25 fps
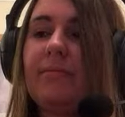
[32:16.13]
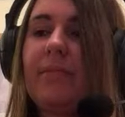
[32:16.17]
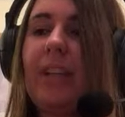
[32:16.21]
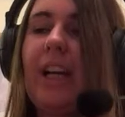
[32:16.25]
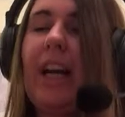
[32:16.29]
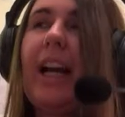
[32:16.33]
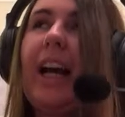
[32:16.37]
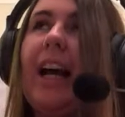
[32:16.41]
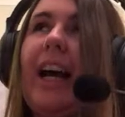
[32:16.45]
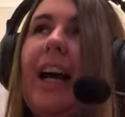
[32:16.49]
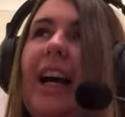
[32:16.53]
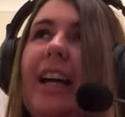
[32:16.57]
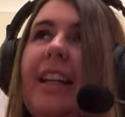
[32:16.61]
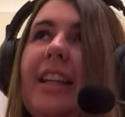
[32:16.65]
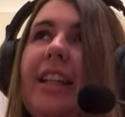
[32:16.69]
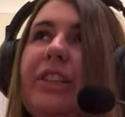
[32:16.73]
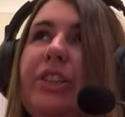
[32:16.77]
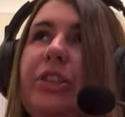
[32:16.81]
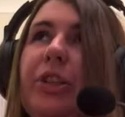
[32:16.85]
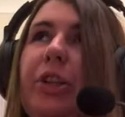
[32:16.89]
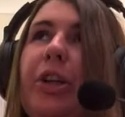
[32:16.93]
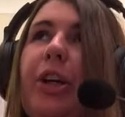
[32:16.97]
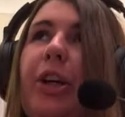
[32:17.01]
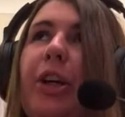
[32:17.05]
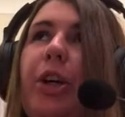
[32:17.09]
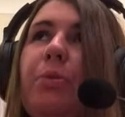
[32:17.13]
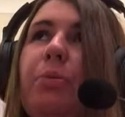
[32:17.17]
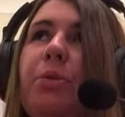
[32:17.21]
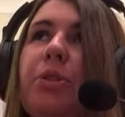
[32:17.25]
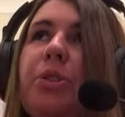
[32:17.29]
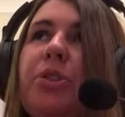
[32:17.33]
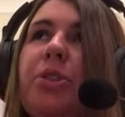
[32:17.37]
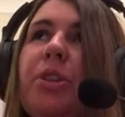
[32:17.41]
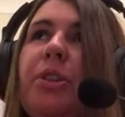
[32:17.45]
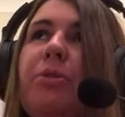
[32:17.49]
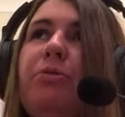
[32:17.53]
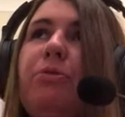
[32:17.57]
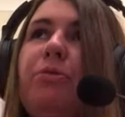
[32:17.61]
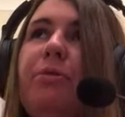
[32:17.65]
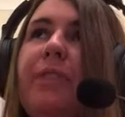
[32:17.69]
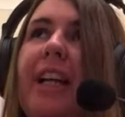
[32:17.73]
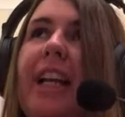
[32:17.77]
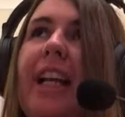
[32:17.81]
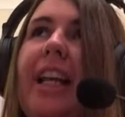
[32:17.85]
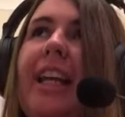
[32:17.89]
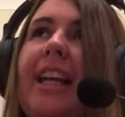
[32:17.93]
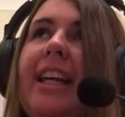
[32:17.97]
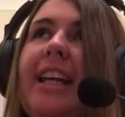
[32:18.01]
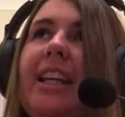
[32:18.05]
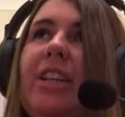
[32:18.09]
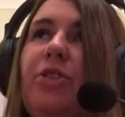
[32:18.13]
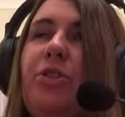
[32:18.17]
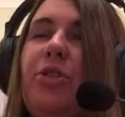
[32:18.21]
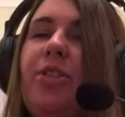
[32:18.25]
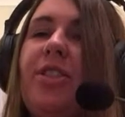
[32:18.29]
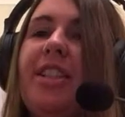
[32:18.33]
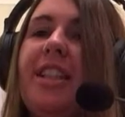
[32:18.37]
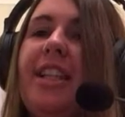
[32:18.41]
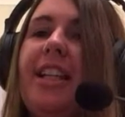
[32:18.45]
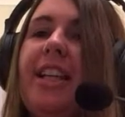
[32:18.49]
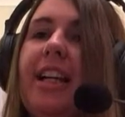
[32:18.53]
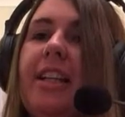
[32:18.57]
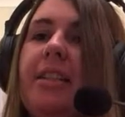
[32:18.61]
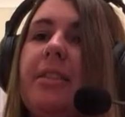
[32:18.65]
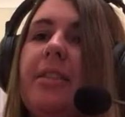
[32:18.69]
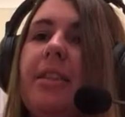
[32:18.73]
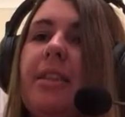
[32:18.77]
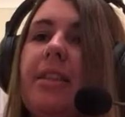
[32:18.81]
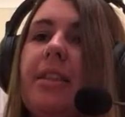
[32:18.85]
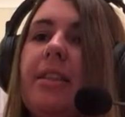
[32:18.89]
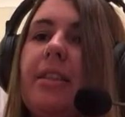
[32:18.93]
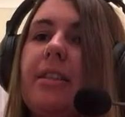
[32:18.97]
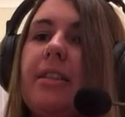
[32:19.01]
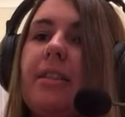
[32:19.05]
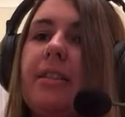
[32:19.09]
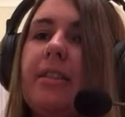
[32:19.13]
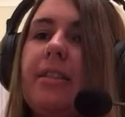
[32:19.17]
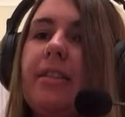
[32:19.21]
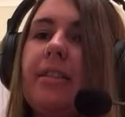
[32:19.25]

I think Turlo was a really interesting idea.